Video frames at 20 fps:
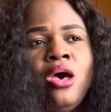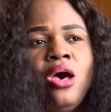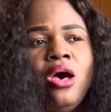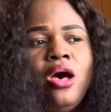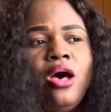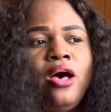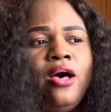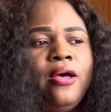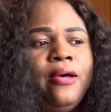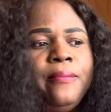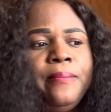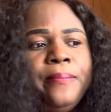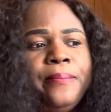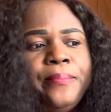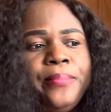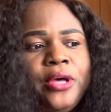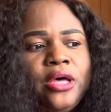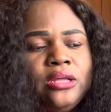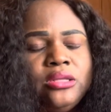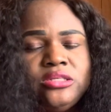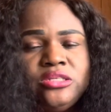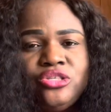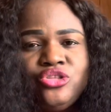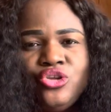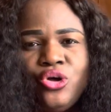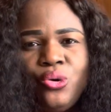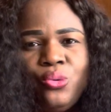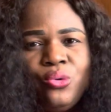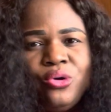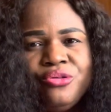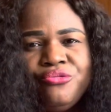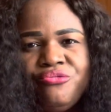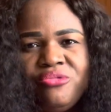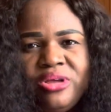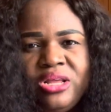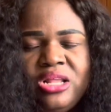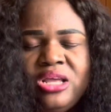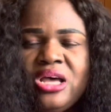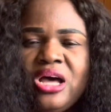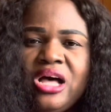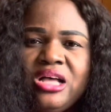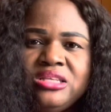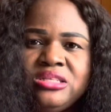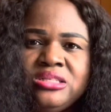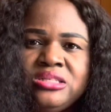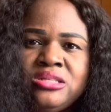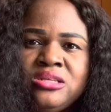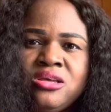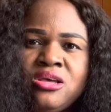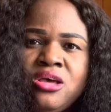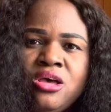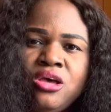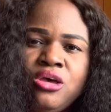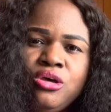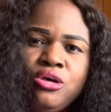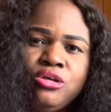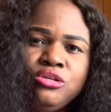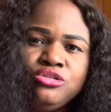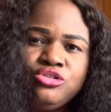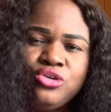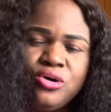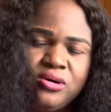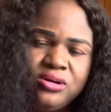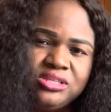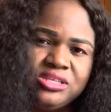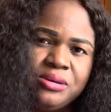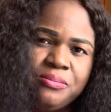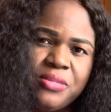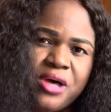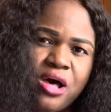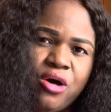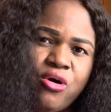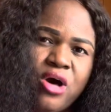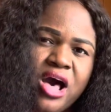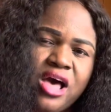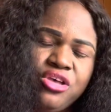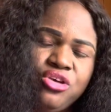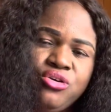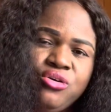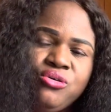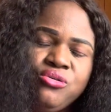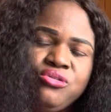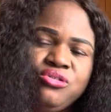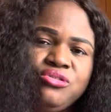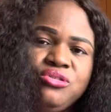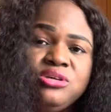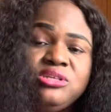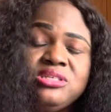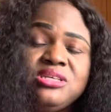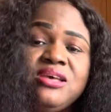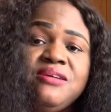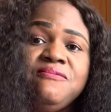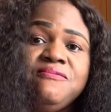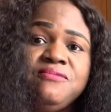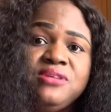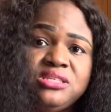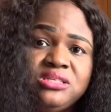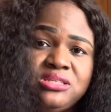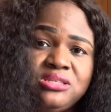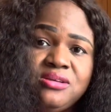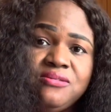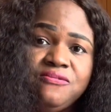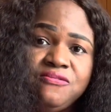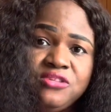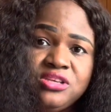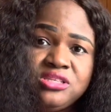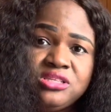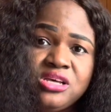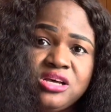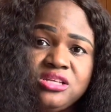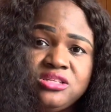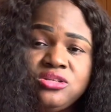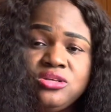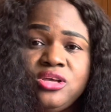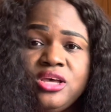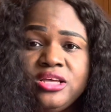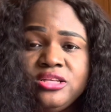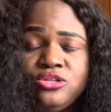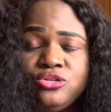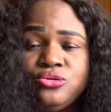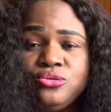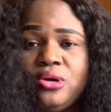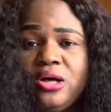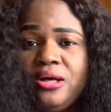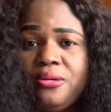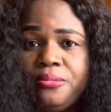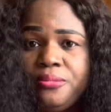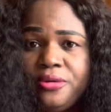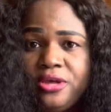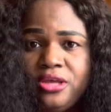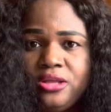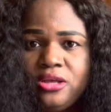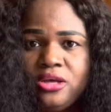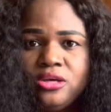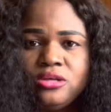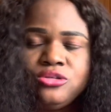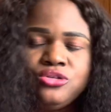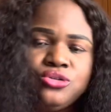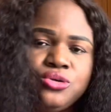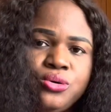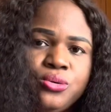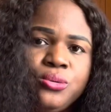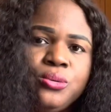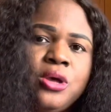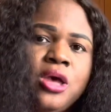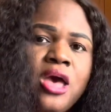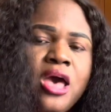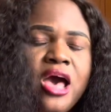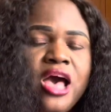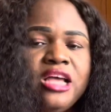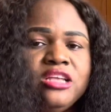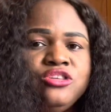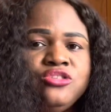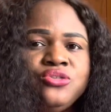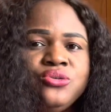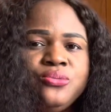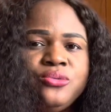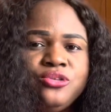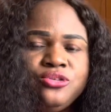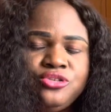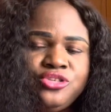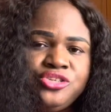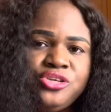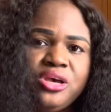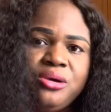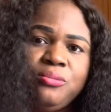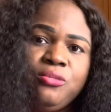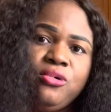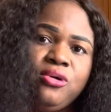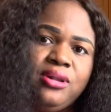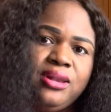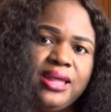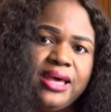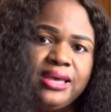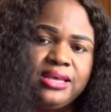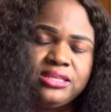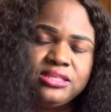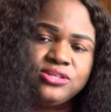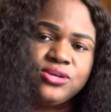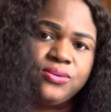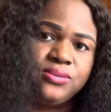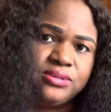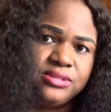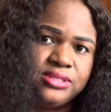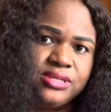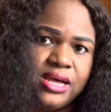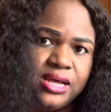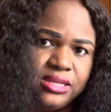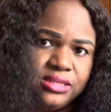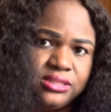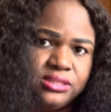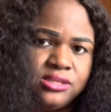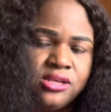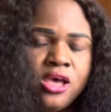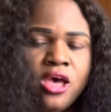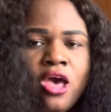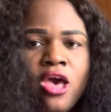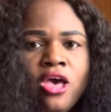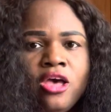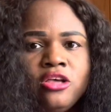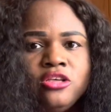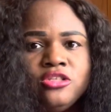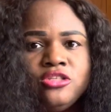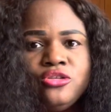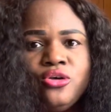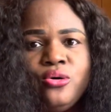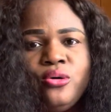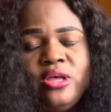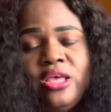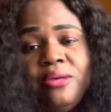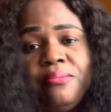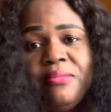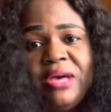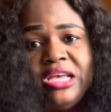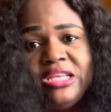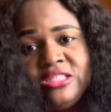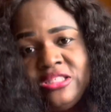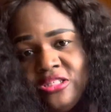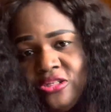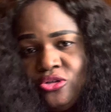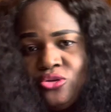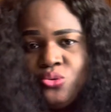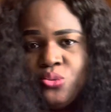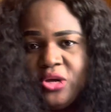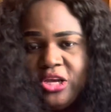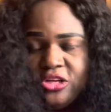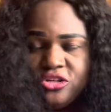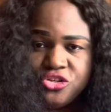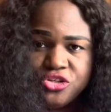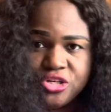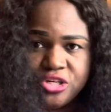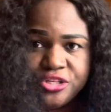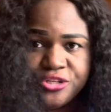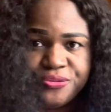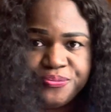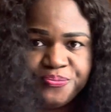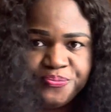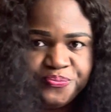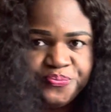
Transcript: but no one really has talked about how you could use a visiting visa to get to Albania. So I just want to share more light on that. So in my situation,